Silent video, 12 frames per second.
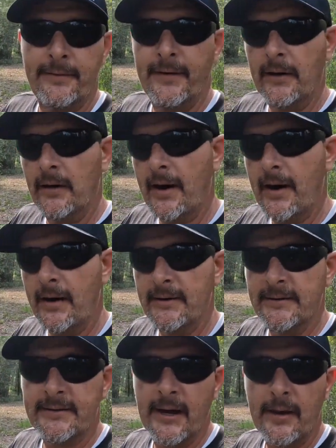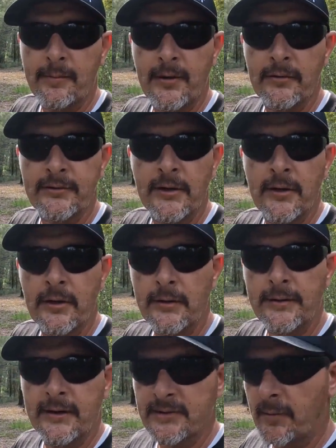figure out as time goes
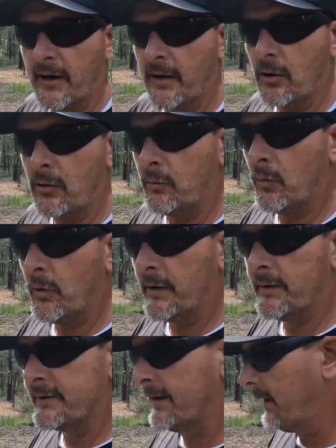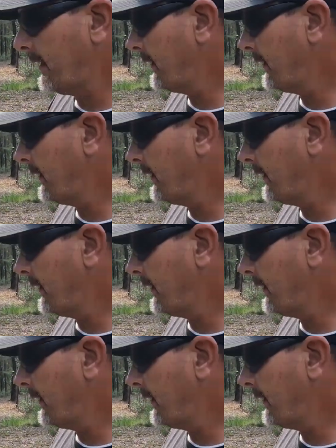on, because my hope was that